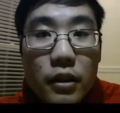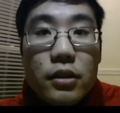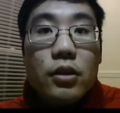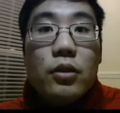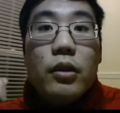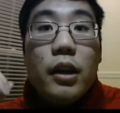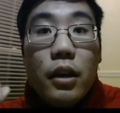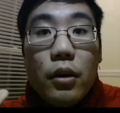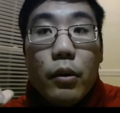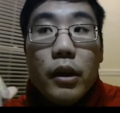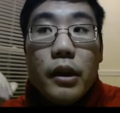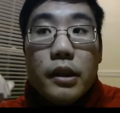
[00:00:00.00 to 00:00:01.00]
So here
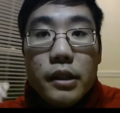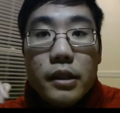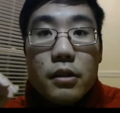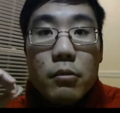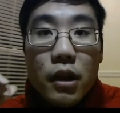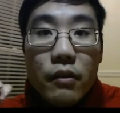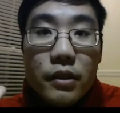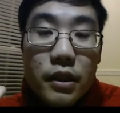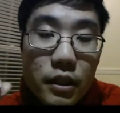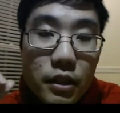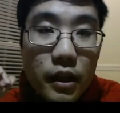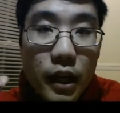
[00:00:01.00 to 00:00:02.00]
we're going to see some
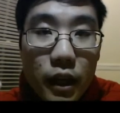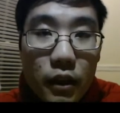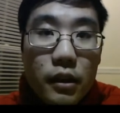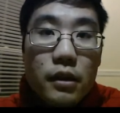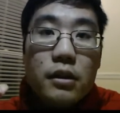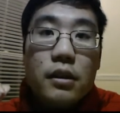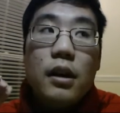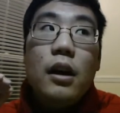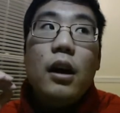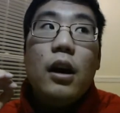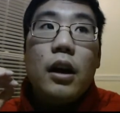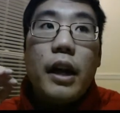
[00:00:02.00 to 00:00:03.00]
conversation tactics
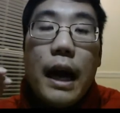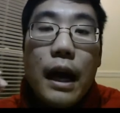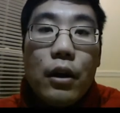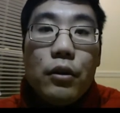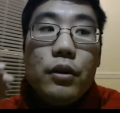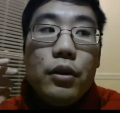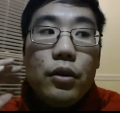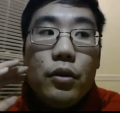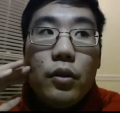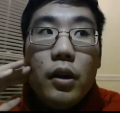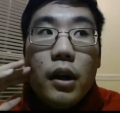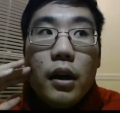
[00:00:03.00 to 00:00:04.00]
on how
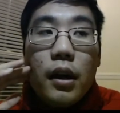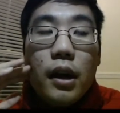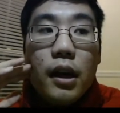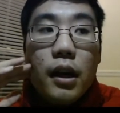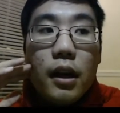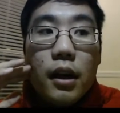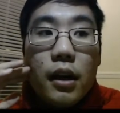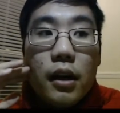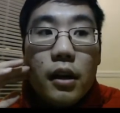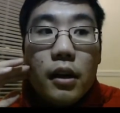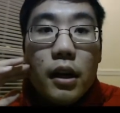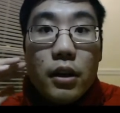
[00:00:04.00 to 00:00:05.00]
to
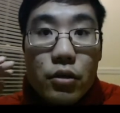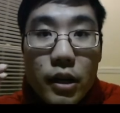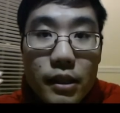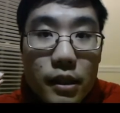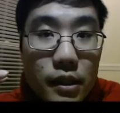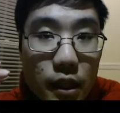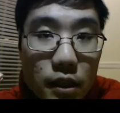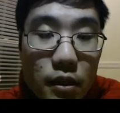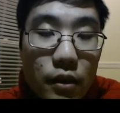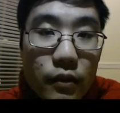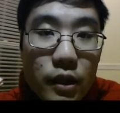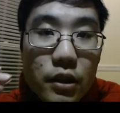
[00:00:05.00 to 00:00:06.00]
address a
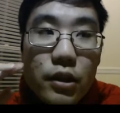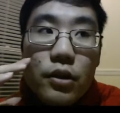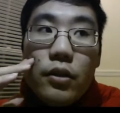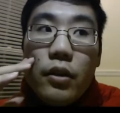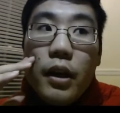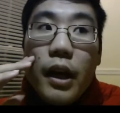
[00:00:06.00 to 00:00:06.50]
sensitive issue,